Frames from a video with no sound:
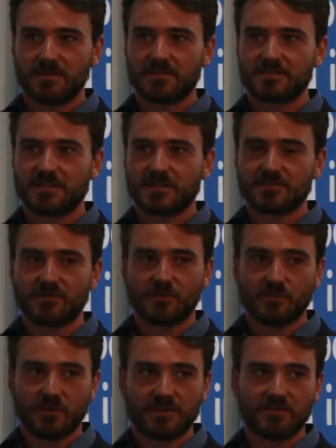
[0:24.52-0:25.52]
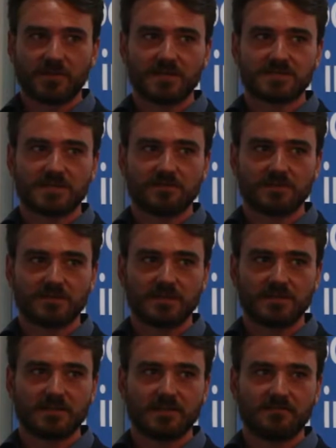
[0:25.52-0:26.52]
start documenting myself on
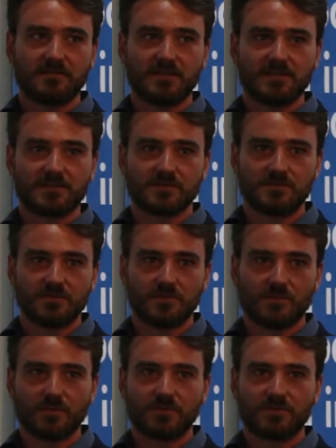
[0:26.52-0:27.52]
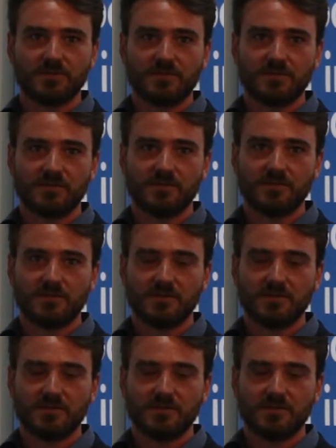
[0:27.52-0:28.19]
that, and I feel it's a good opportunity.